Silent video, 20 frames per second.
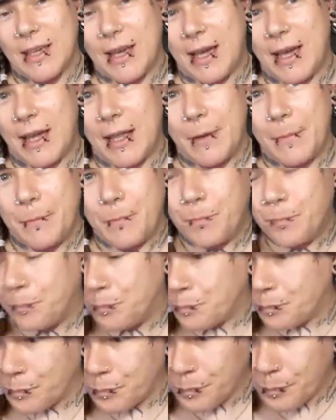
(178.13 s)
that
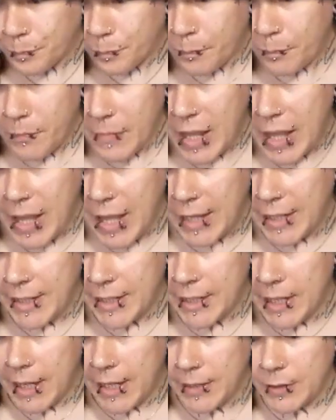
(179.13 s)

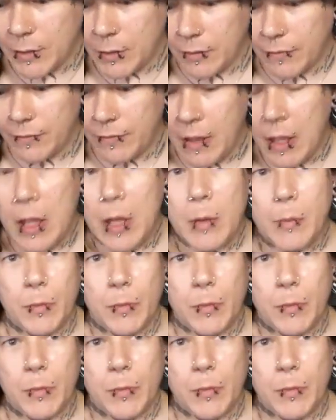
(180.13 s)
any kind of